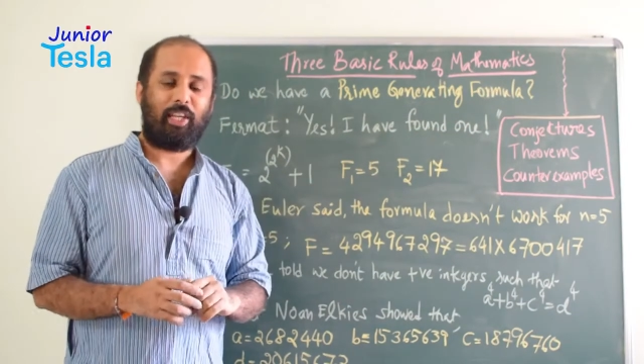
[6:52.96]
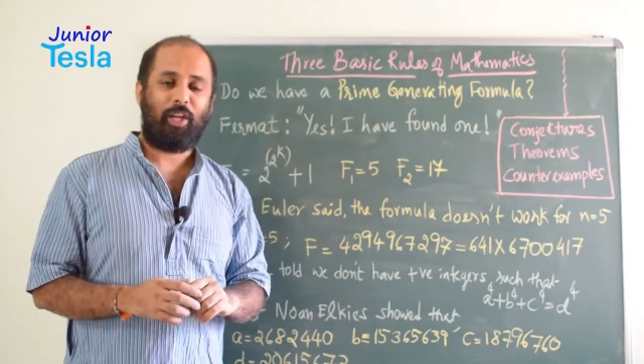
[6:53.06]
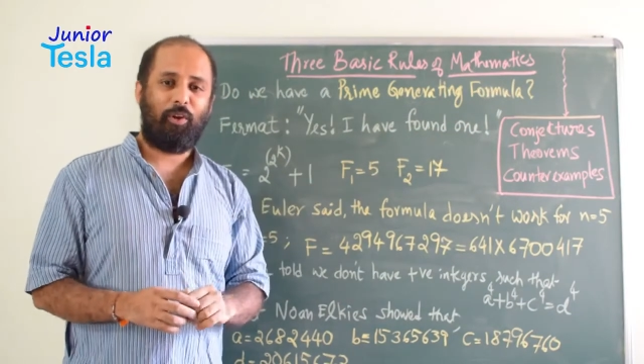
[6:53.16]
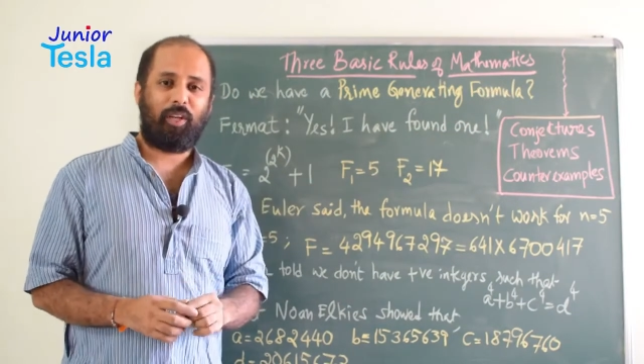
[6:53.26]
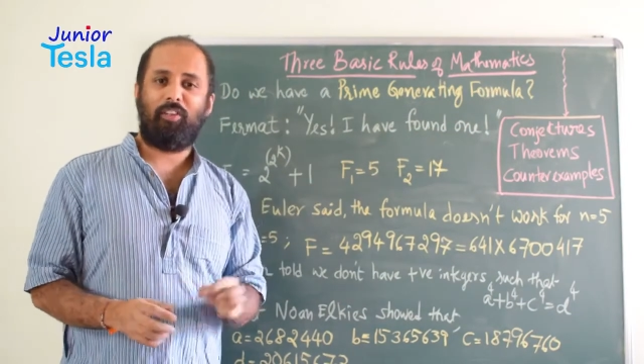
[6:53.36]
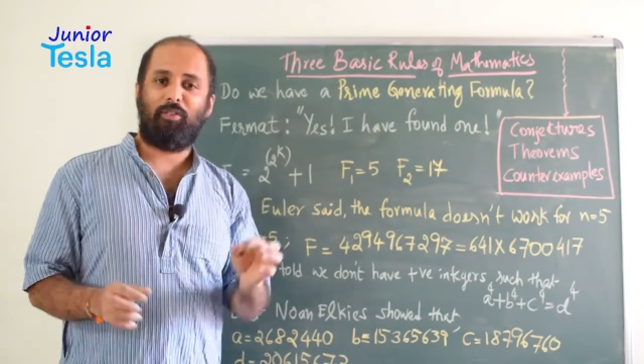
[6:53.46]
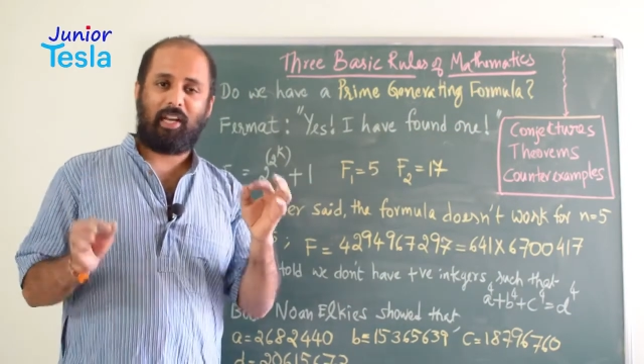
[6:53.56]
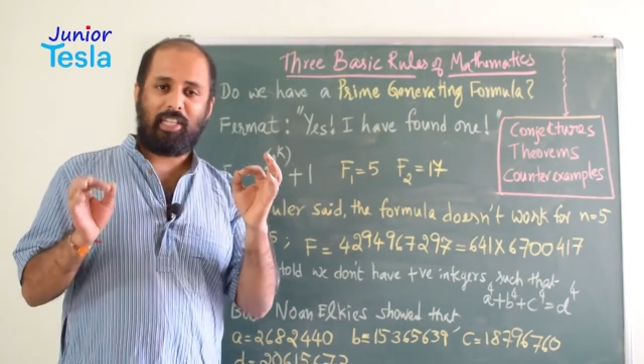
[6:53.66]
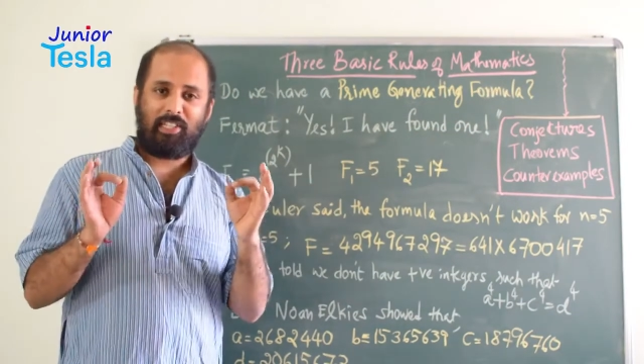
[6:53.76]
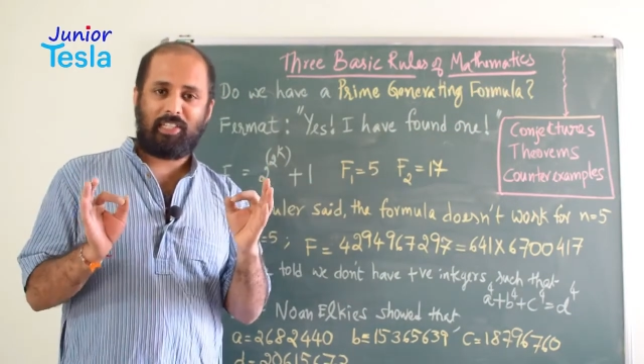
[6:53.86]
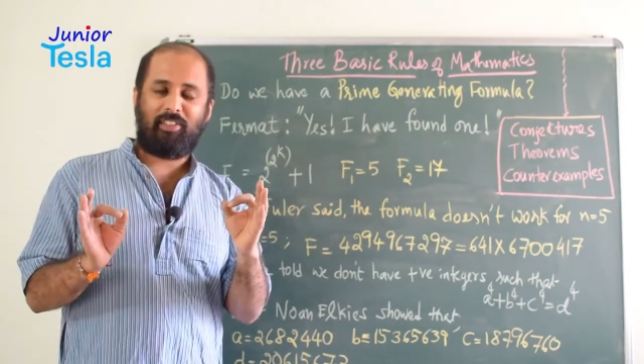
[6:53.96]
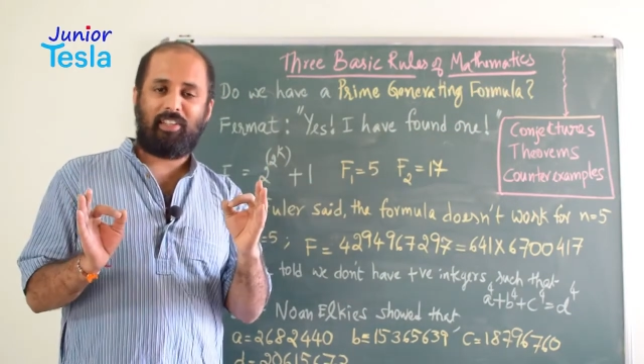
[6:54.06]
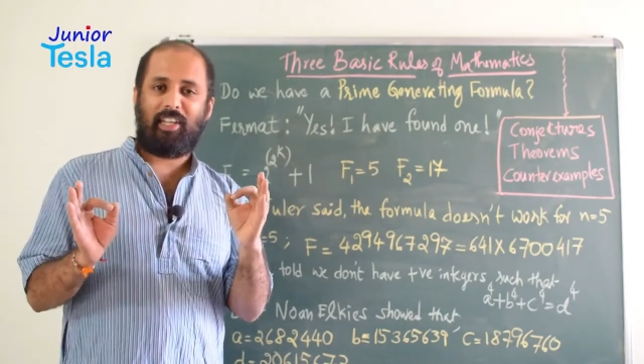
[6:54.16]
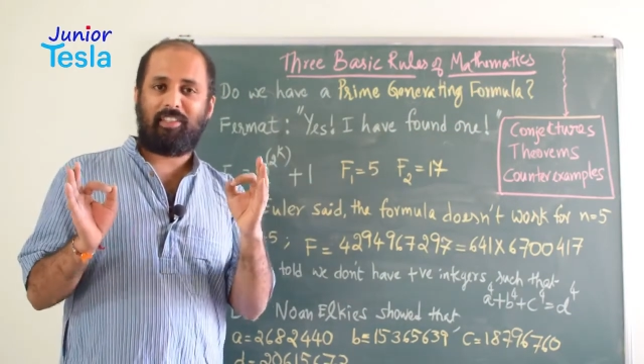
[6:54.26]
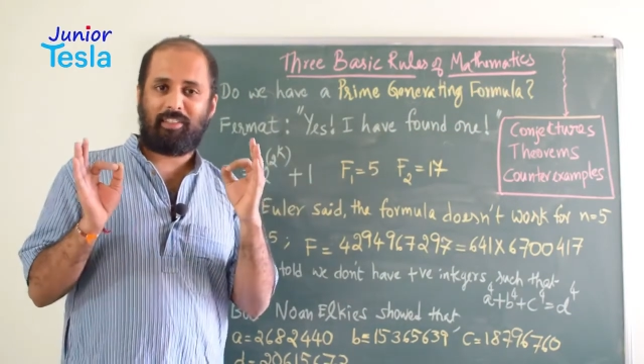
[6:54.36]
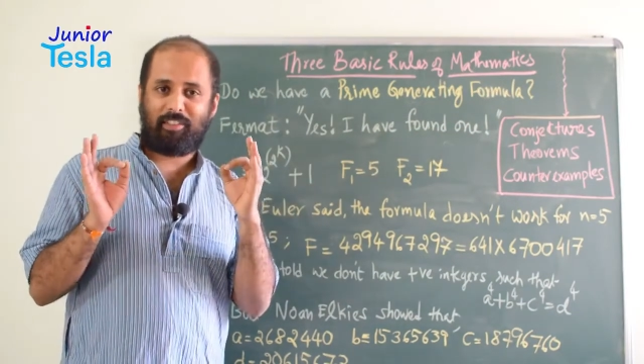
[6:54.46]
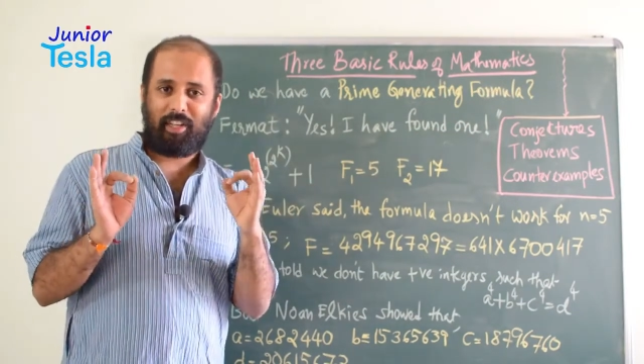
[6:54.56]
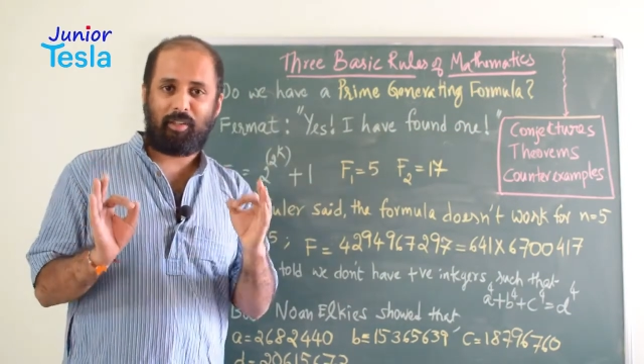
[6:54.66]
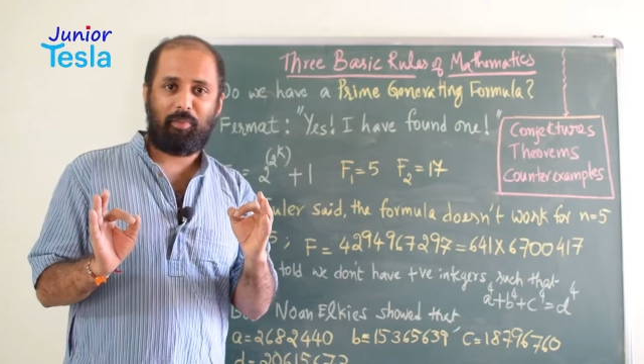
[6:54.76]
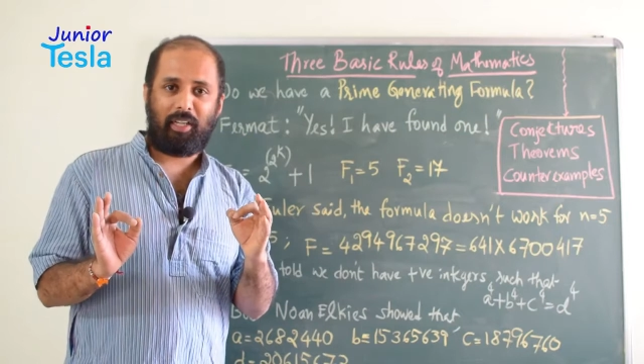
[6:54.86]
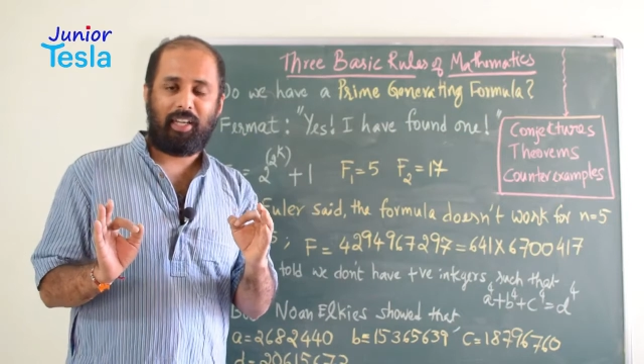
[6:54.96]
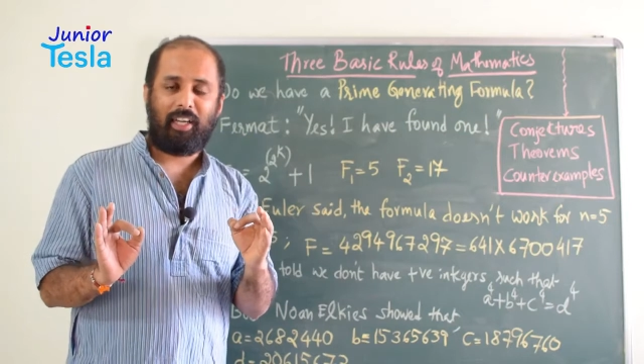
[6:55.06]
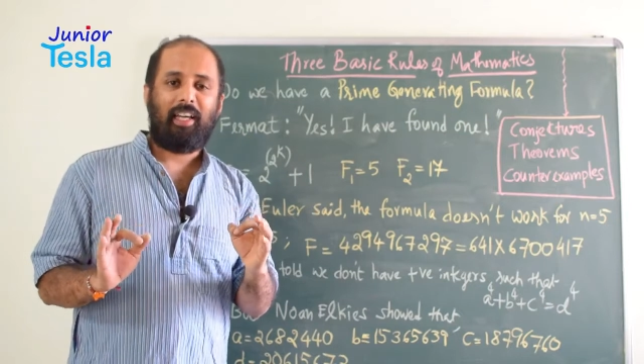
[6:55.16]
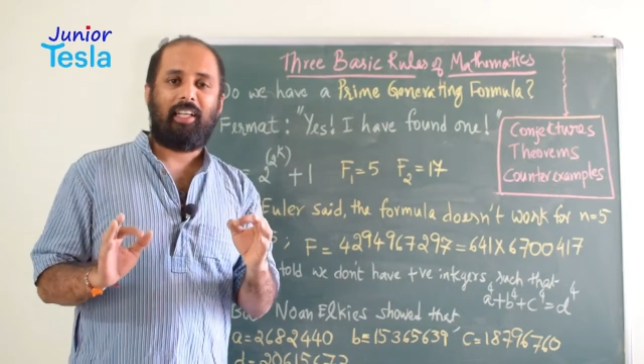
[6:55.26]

Okay, so conjecture is a statement